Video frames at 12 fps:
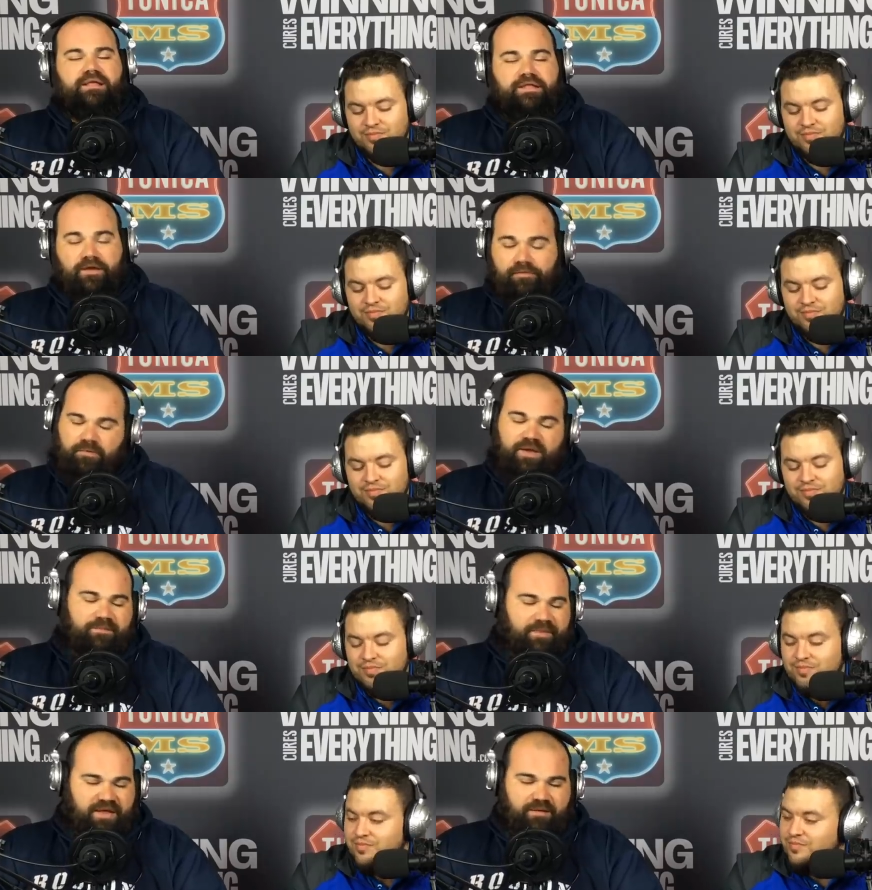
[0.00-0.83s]
Speaker 1: The only way
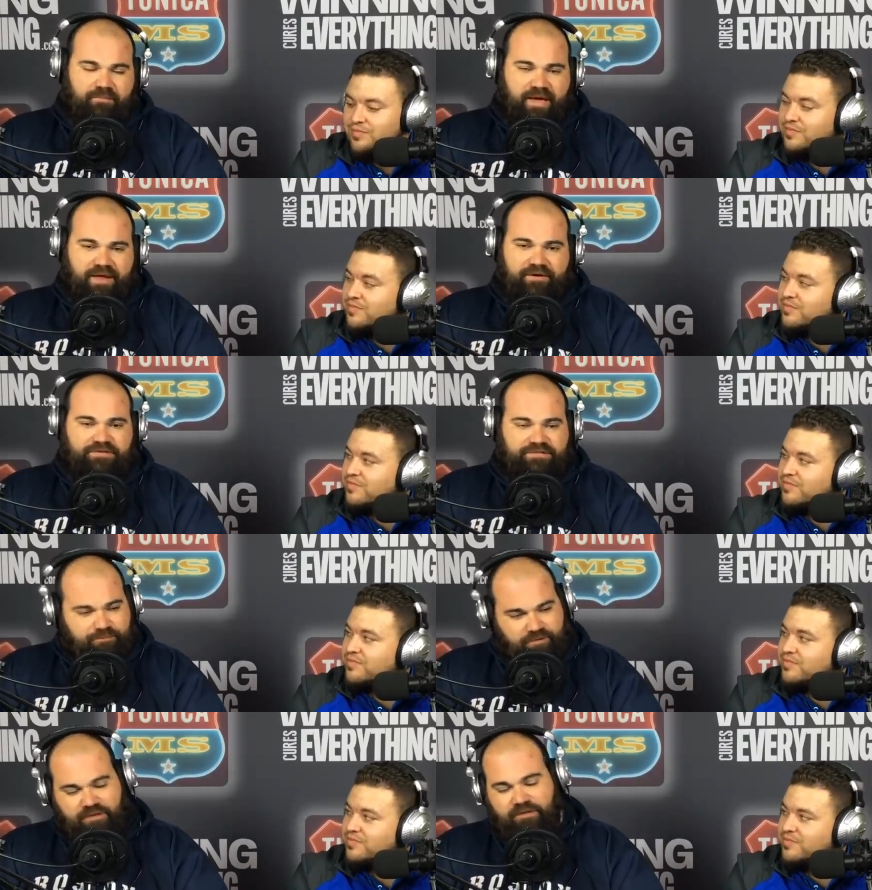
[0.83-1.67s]
to make it matter is to
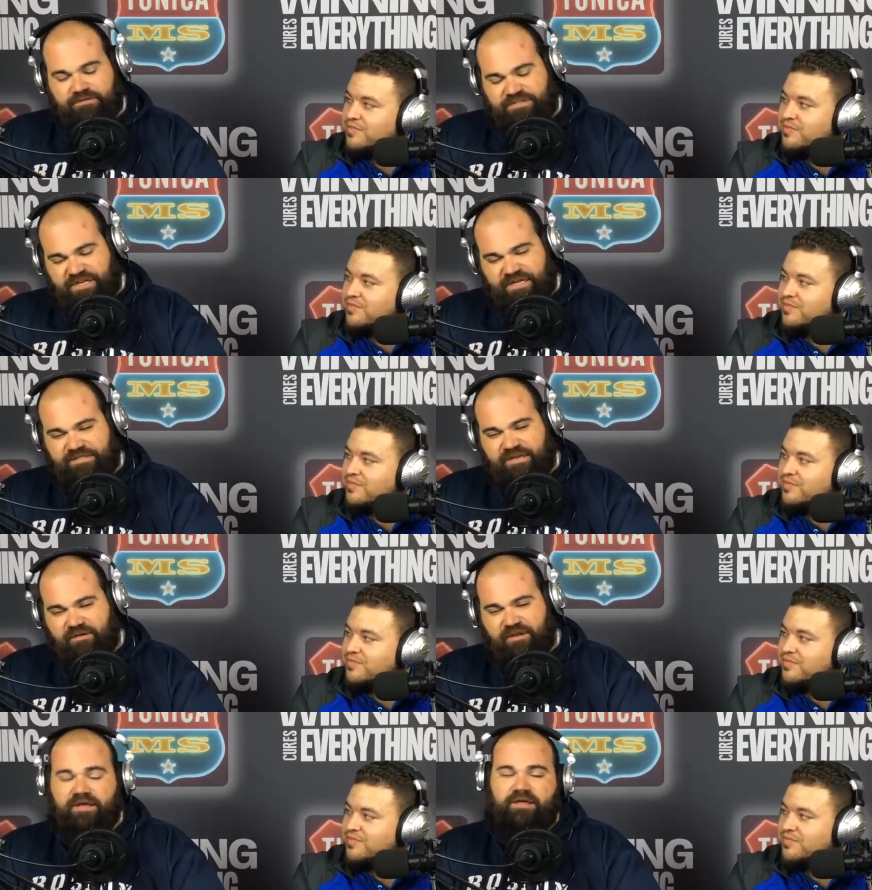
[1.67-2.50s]
put a little cheese
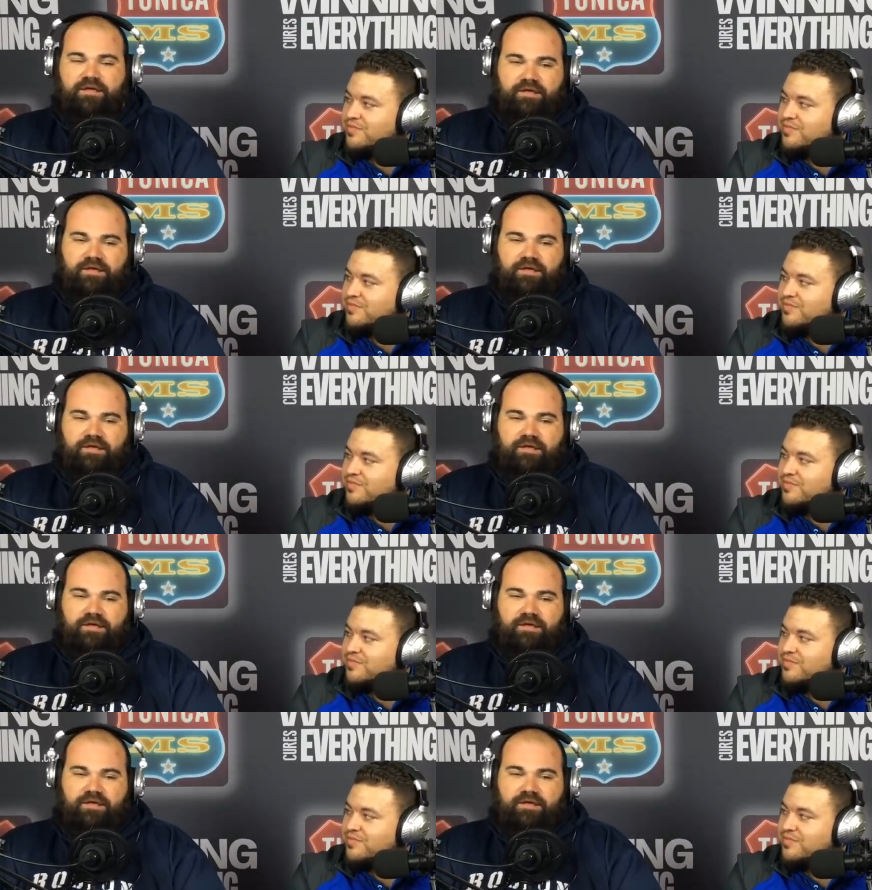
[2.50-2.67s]
on it,